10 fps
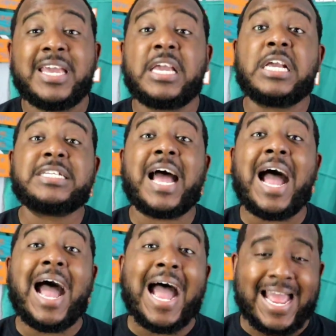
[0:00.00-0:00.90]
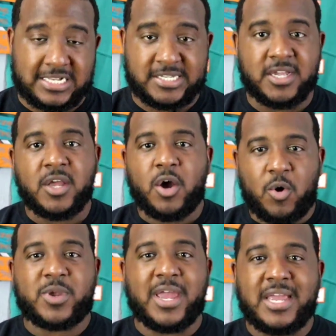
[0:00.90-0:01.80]
It's hot.
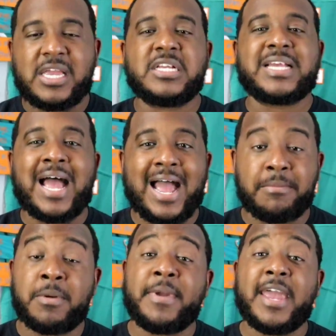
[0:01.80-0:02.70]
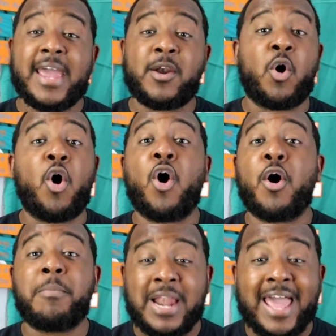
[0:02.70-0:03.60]
Okay, it's hot. My man had
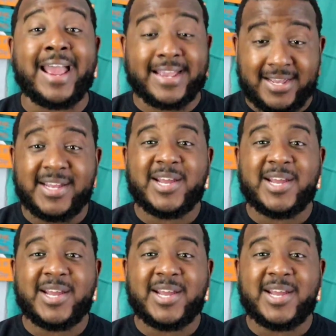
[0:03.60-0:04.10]
all black.